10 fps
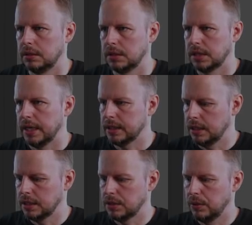Select
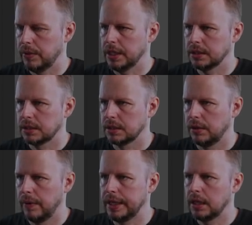these two rings,
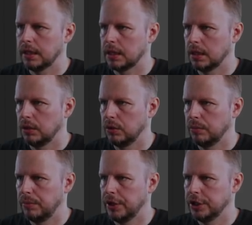right click and do
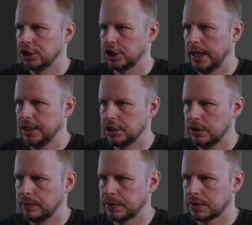bridge edge
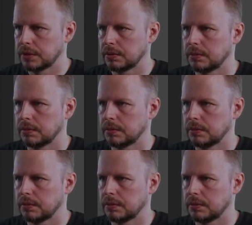loops.